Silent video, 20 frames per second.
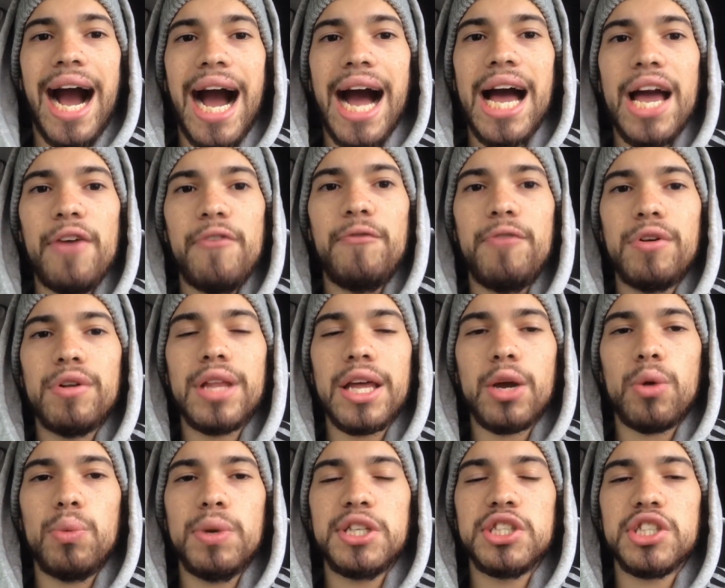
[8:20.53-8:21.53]
I feel
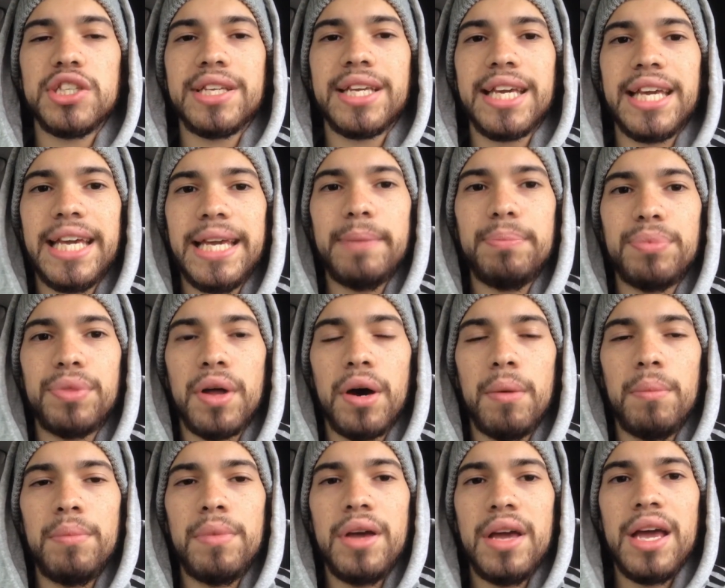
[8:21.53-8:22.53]
like we should keep
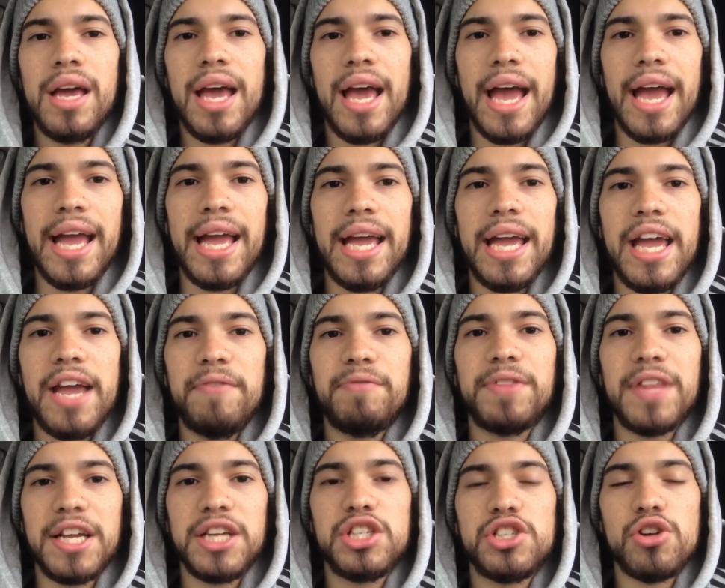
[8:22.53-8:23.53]
them if
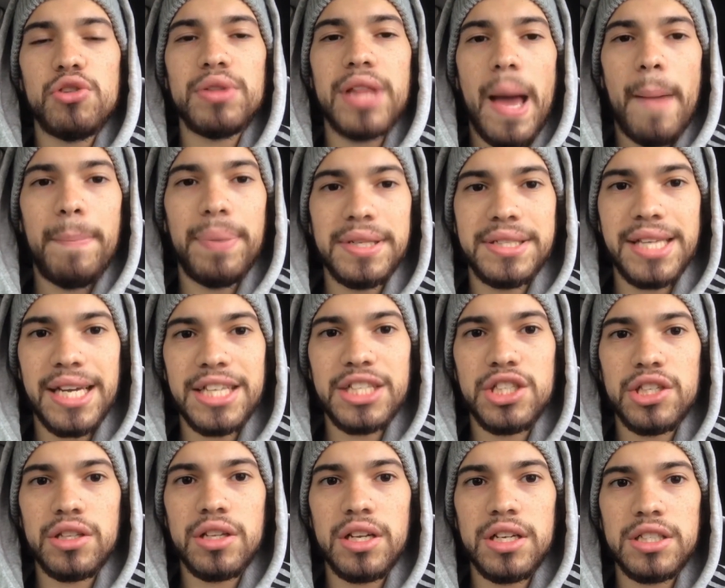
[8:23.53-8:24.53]
they show that
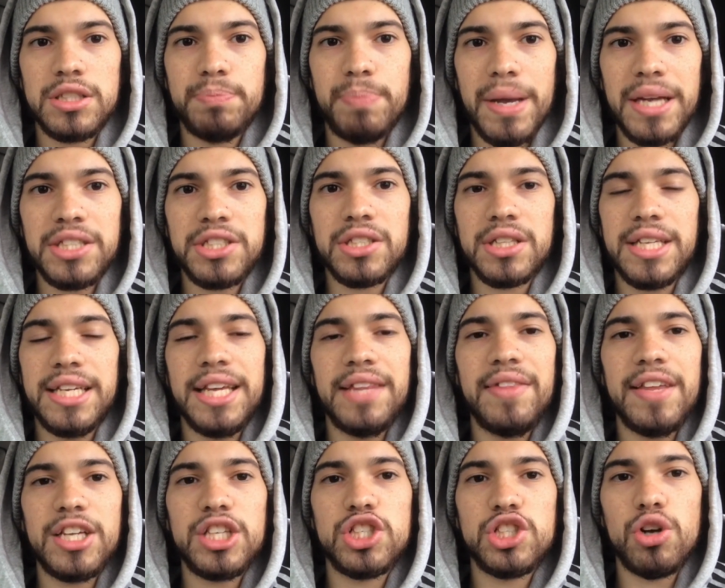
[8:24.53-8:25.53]
potential, especially, and
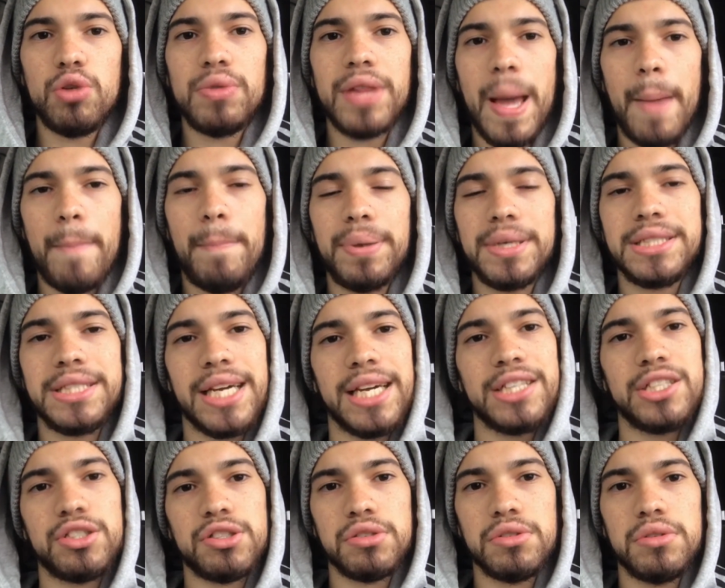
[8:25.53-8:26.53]
they show that
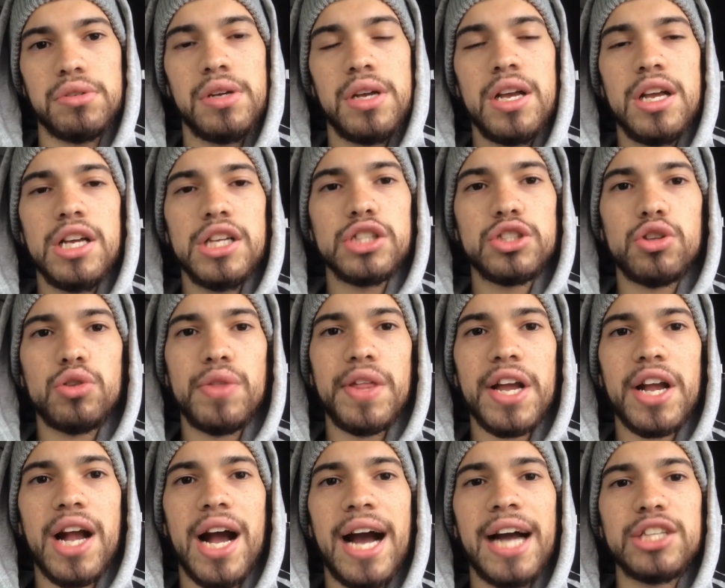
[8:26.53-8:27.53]
potential. So their
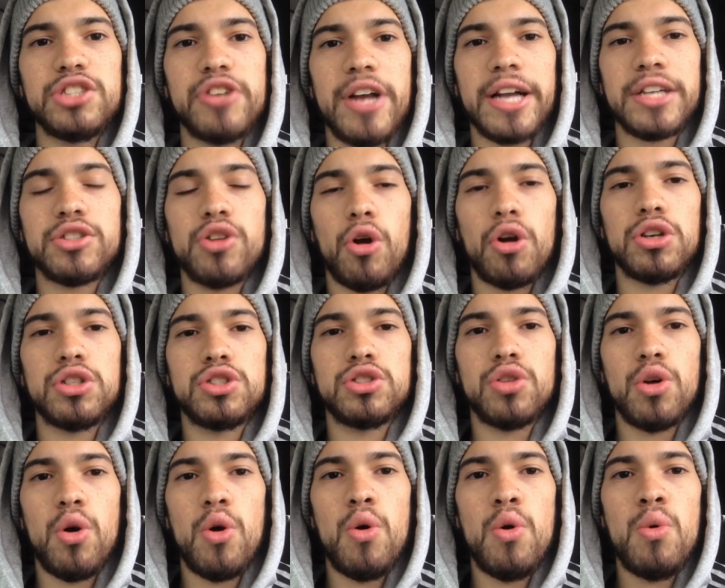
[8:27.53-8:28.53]
contracts are
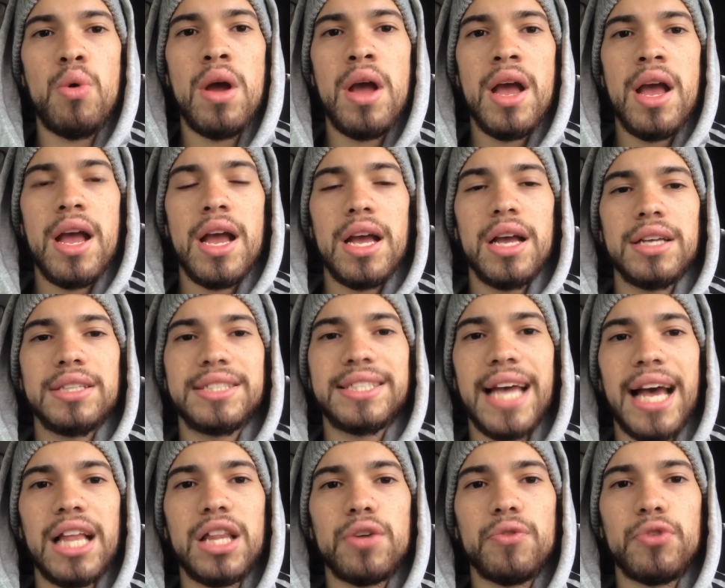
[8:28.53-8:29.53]
so
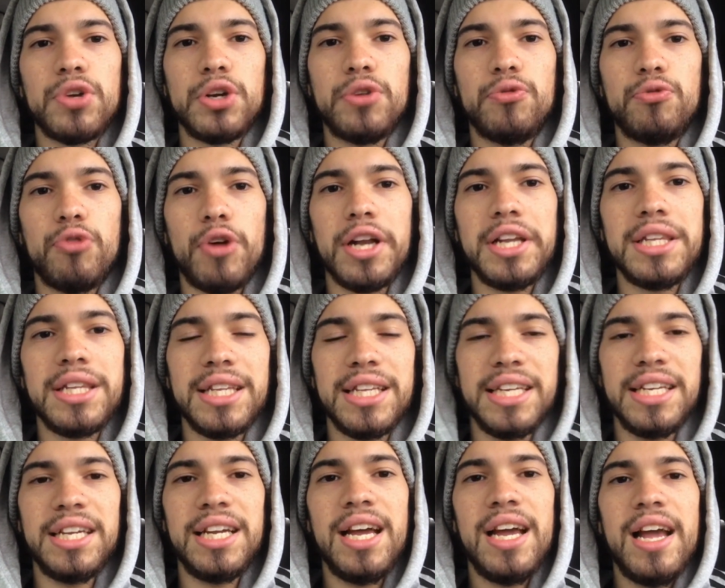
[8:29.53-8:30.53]
salary
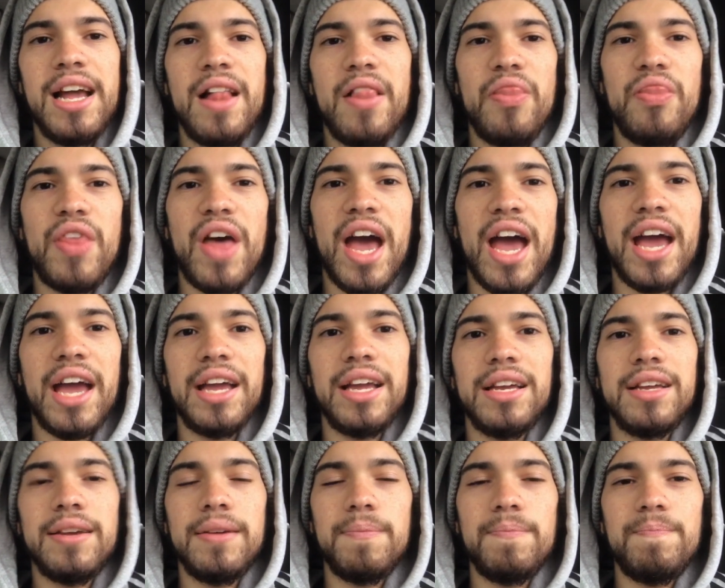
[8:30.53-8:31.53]
friendly that
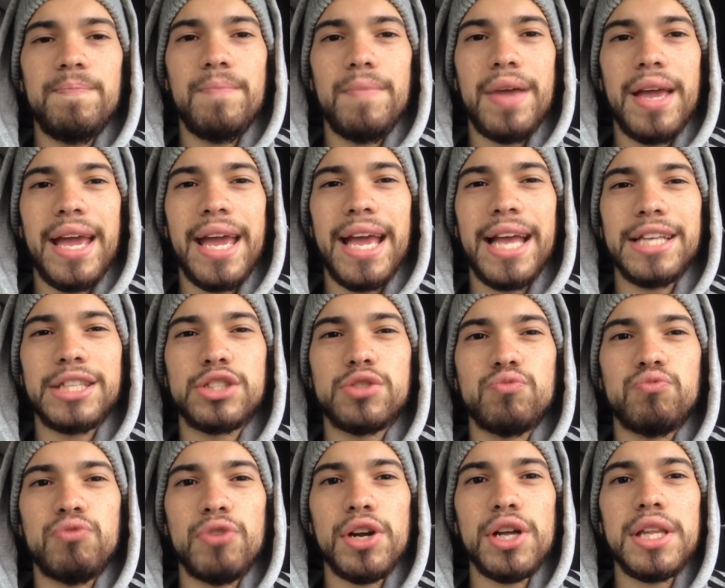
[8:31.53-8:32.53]
it's
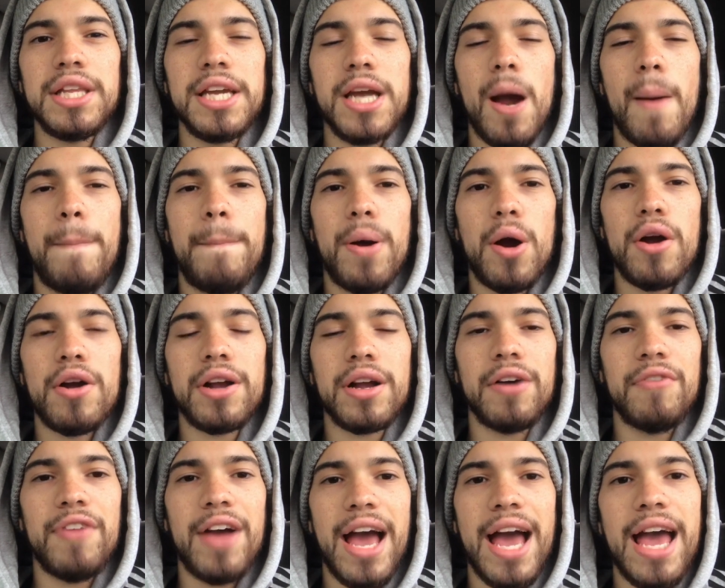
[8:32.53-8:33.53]
really a perk
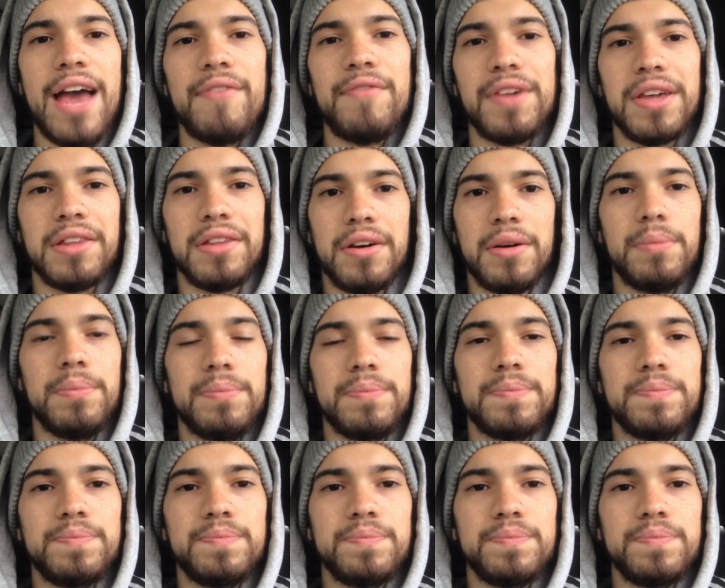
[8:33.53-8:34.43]
of having them.